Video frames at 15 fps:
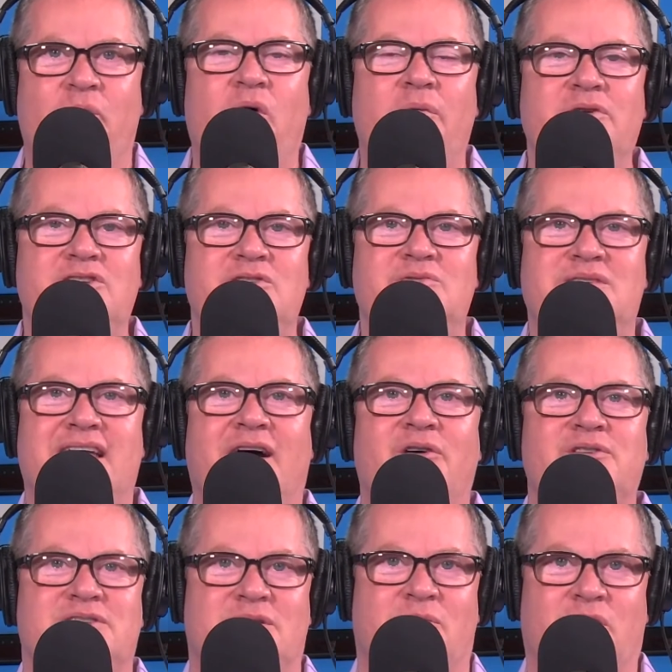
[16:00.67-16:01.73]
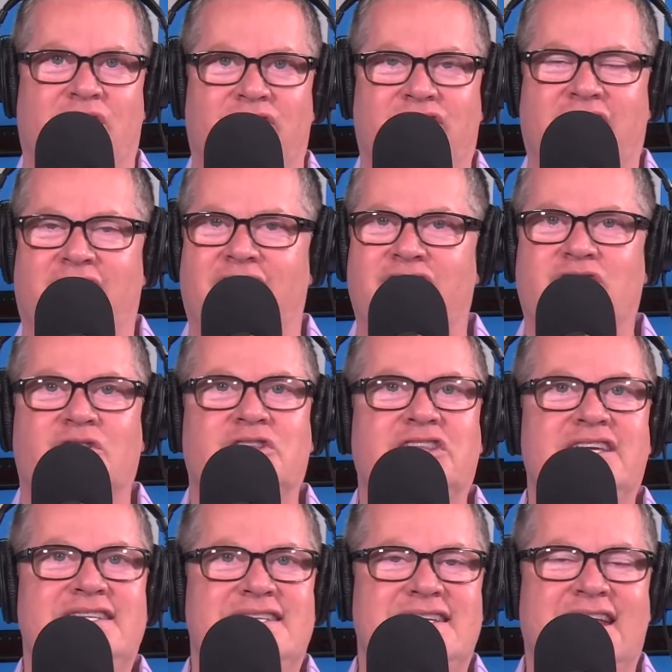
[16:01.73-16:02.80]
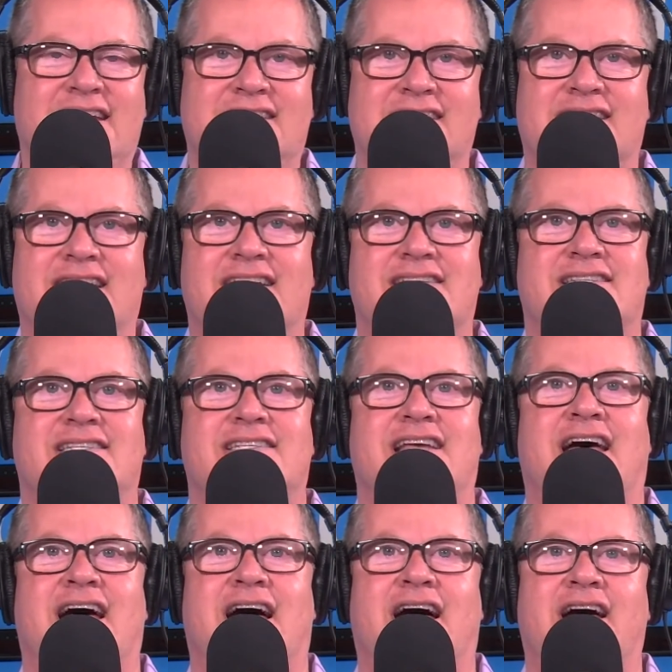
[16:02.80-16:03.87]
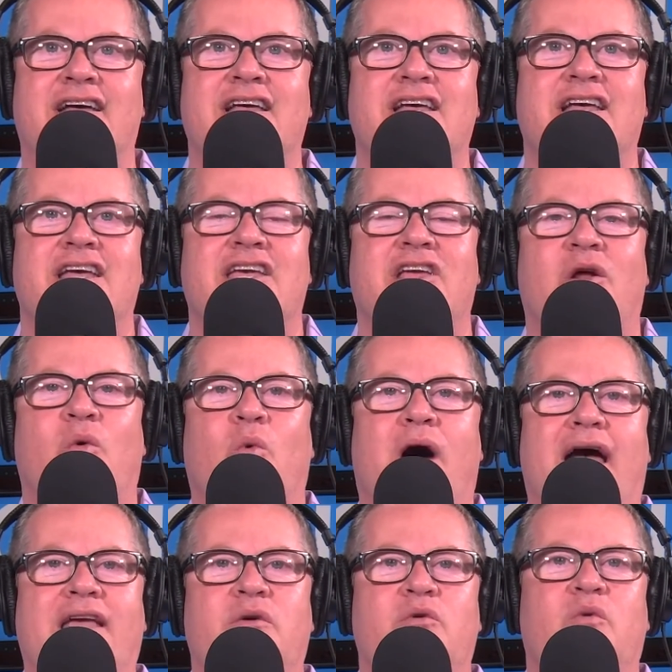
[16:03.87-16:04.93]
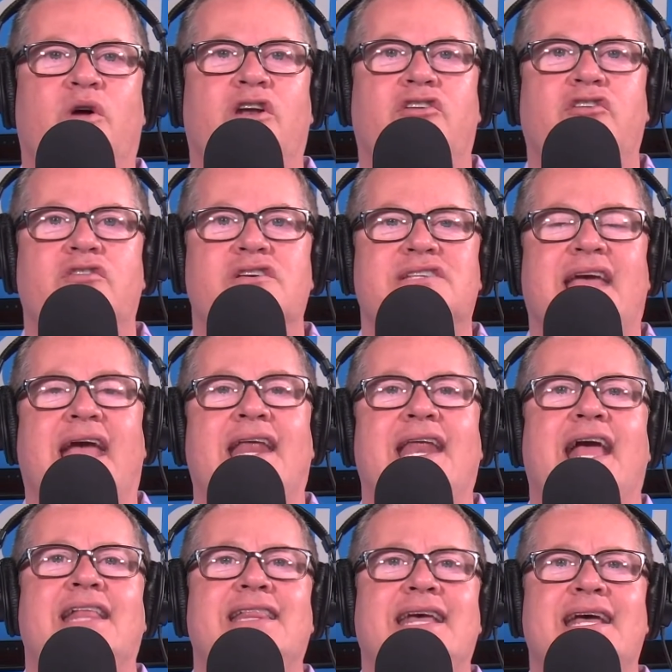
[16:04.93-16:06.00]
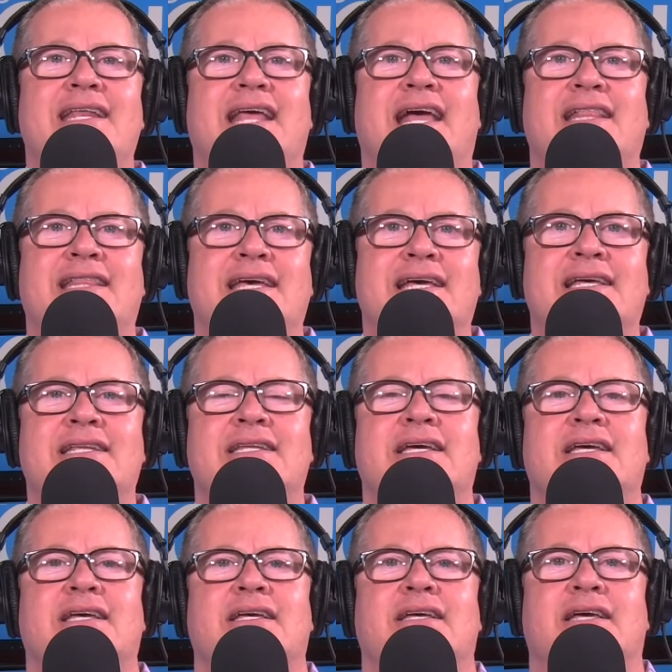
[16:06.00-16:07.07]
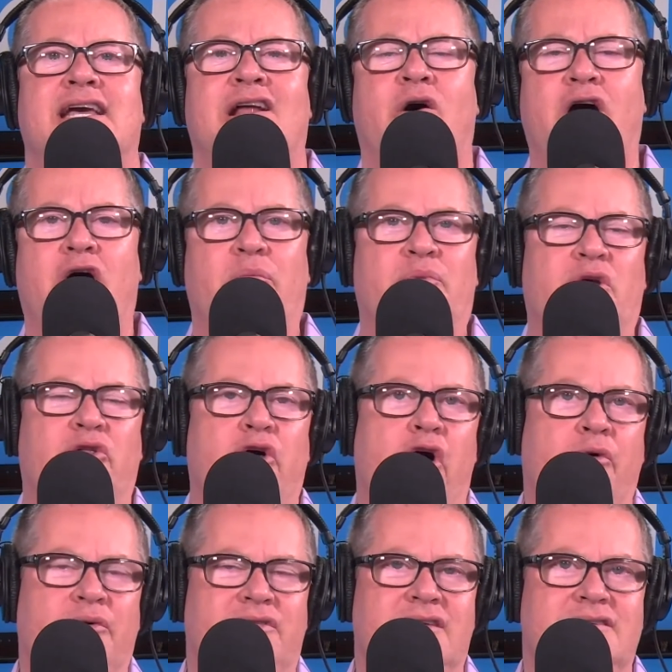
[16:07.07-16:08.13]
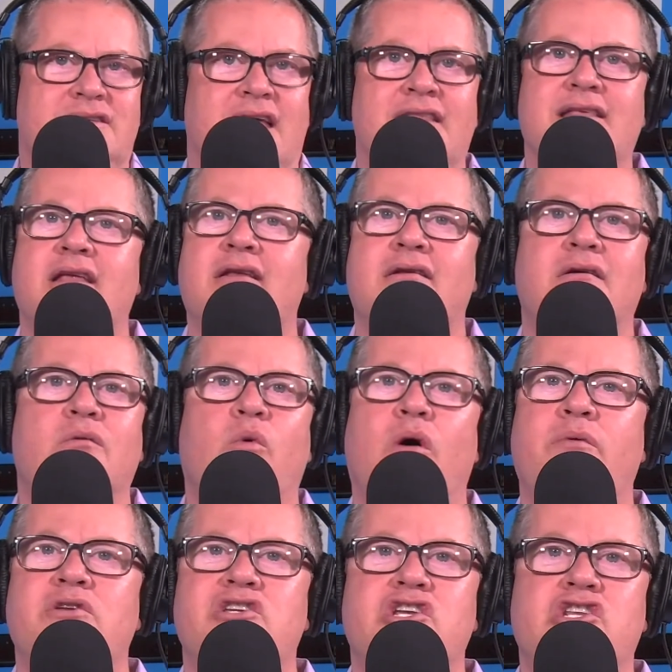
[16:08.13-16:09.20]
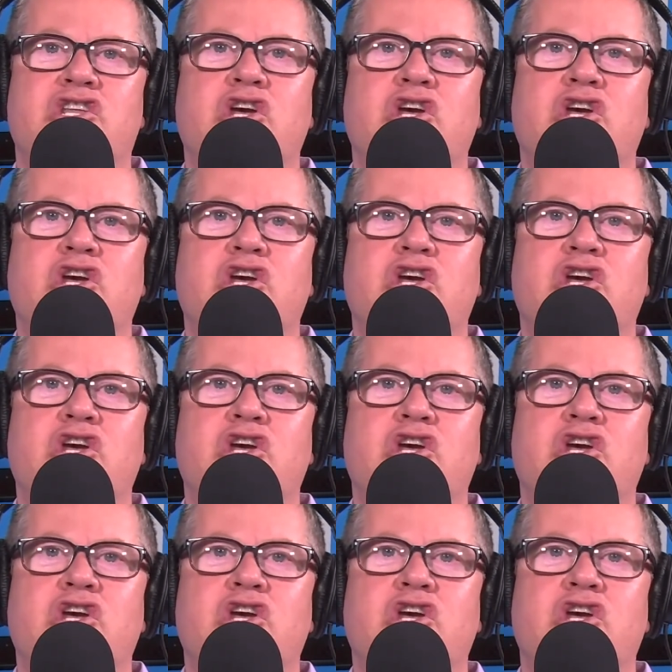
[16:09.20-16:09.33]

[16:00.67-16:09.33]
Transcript: What would you tell someone if they if they're listening to this? Uh, you know why you would want to do this and and then and then and I'll help you along with this and then what would you